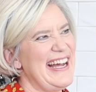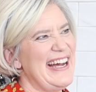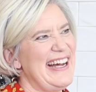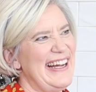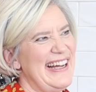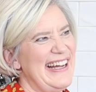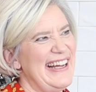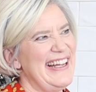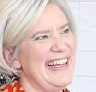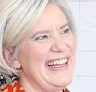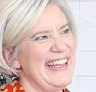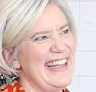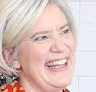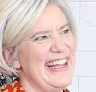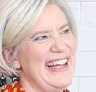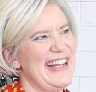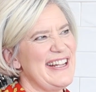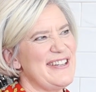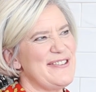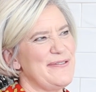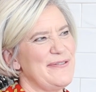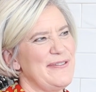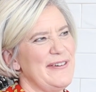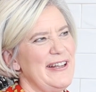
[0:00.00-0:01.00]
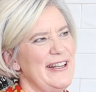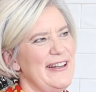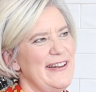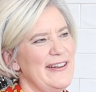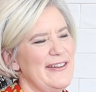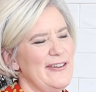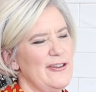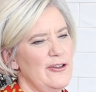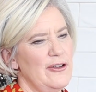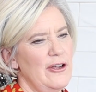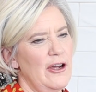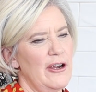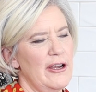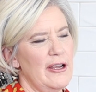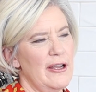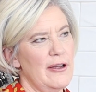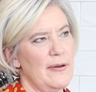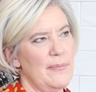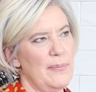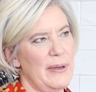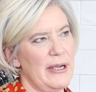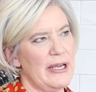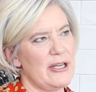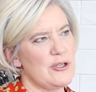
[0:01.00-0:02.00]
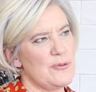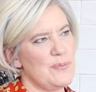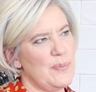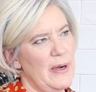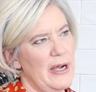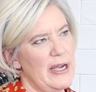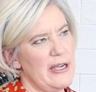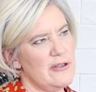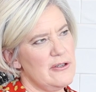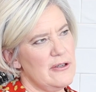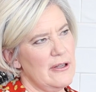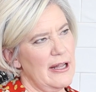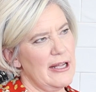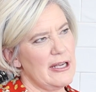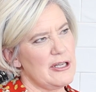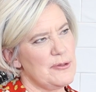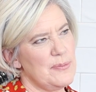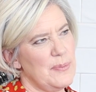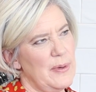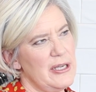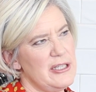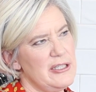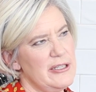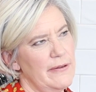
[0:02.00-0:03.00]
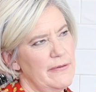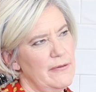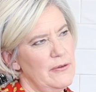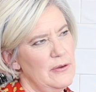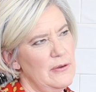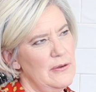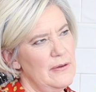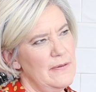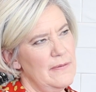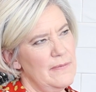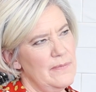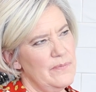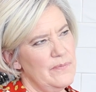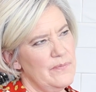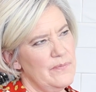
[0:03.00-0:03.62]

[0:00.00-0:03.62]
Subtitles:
Yeah, that's fun. So, are you a big spice? You like spicy food?